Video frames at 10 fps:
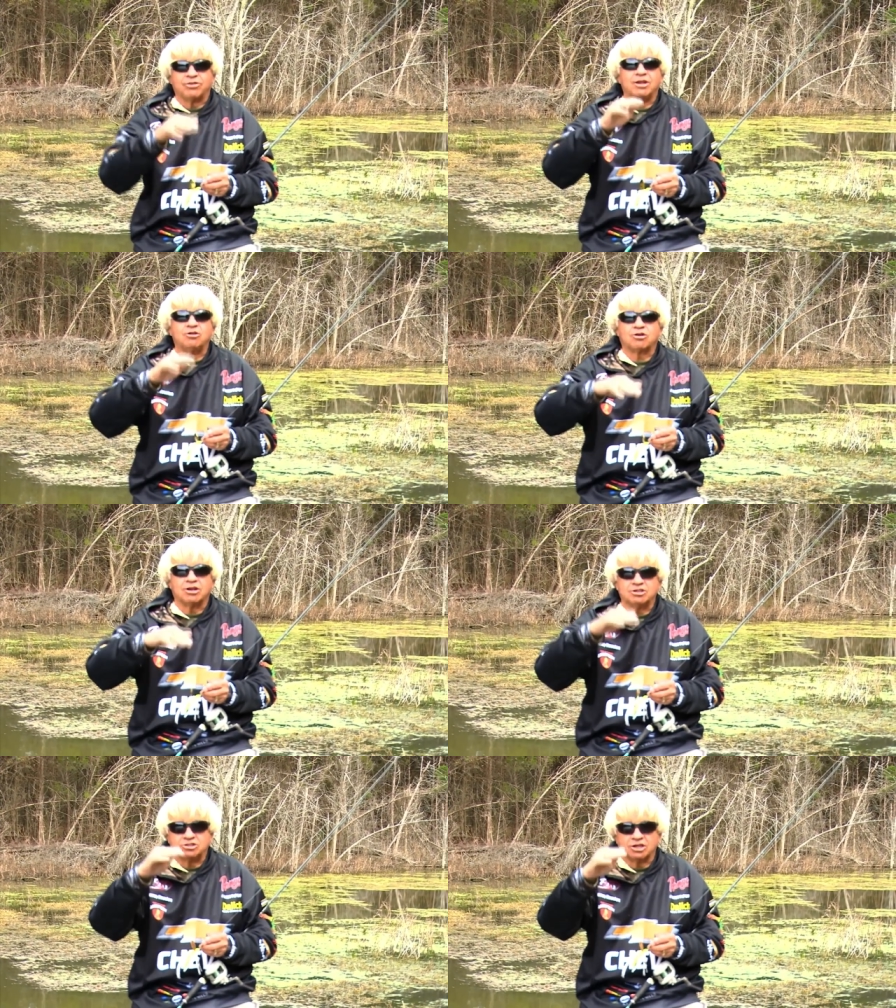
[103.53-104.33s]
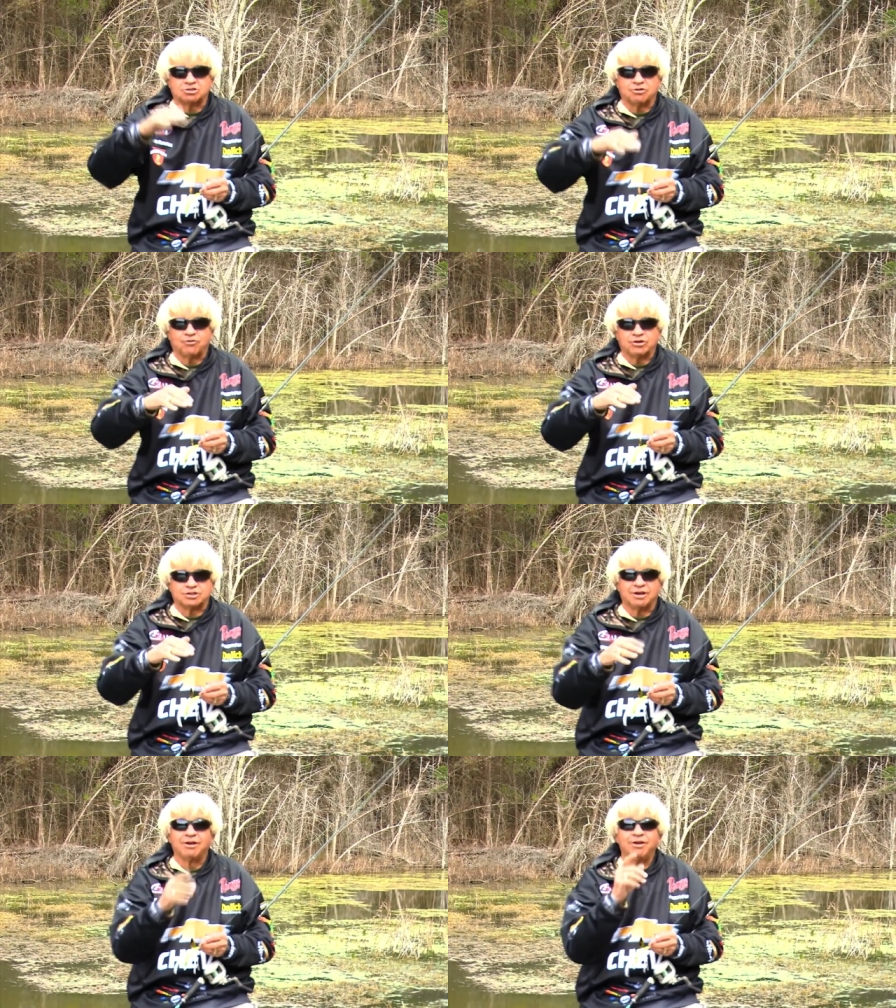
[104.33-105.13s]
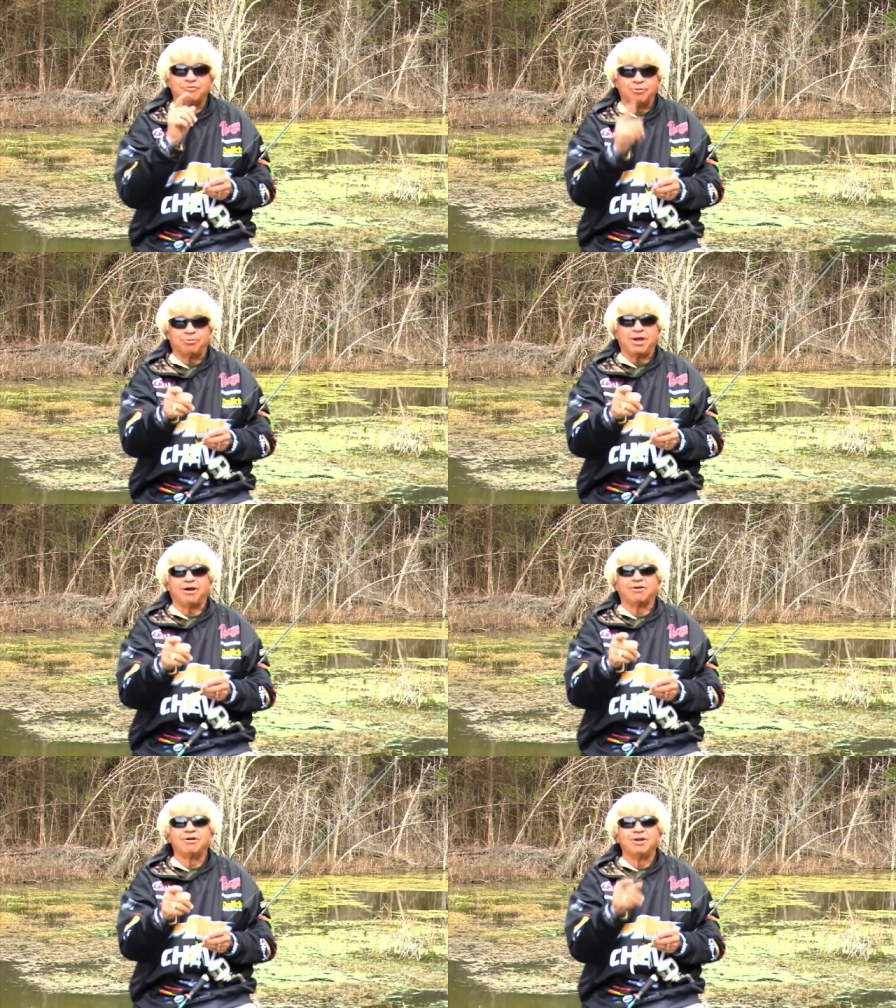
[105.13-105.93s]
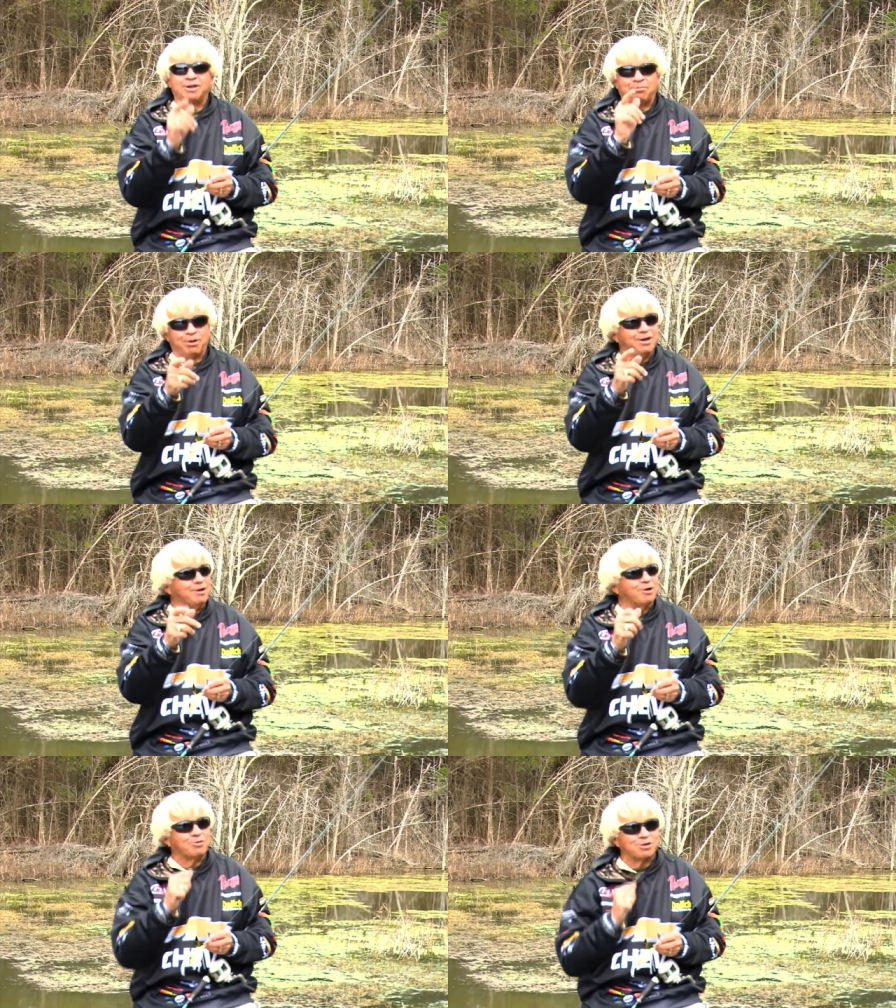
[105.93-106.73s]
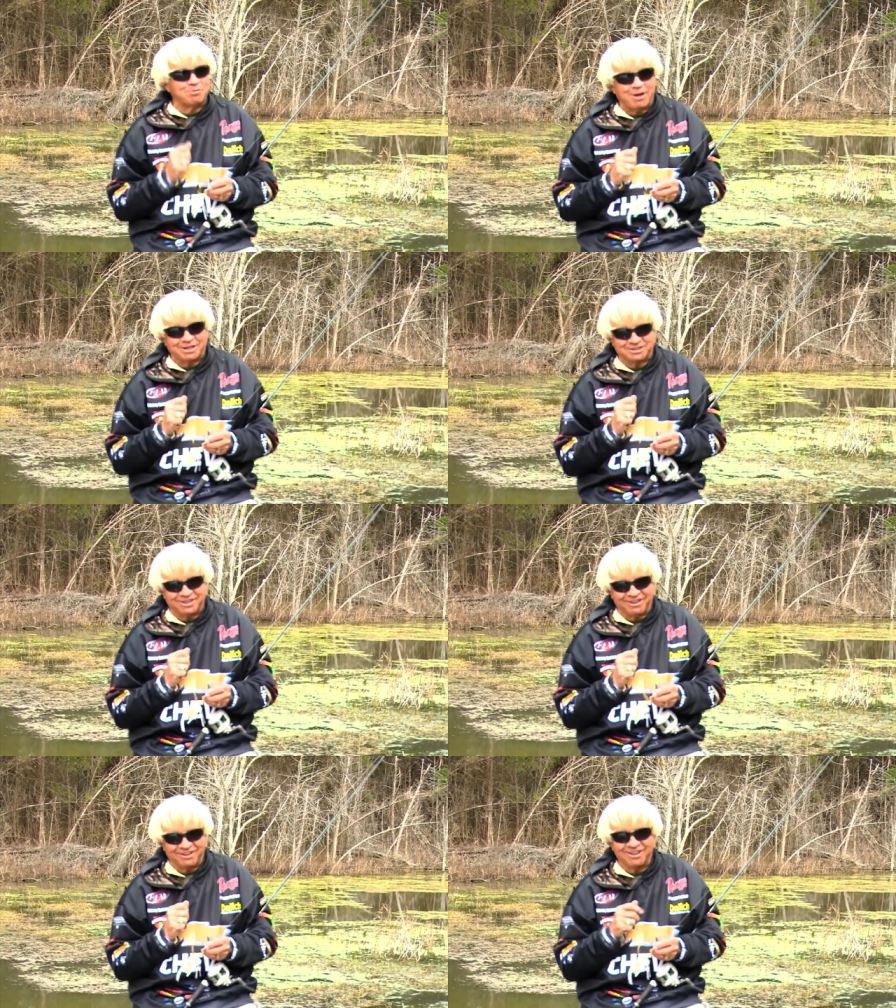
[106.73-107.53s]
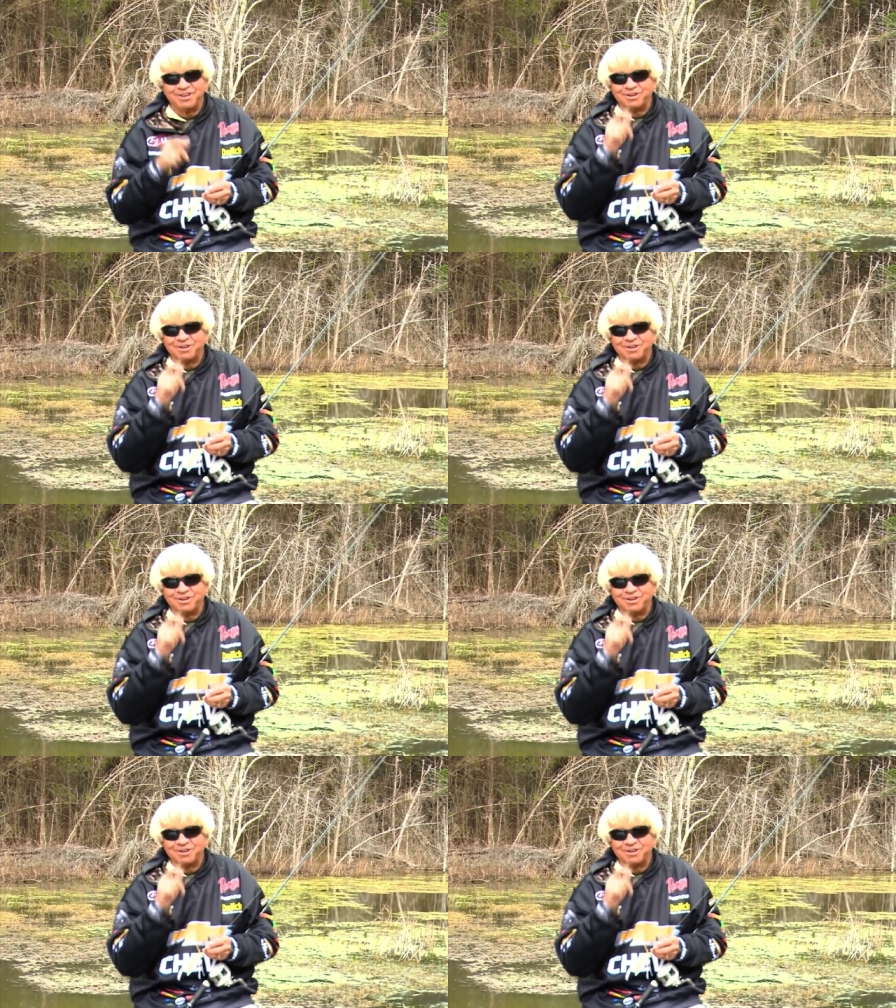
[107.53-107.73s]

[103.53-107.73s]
Then you can adjust your fishing from there depending on what the bass tell you.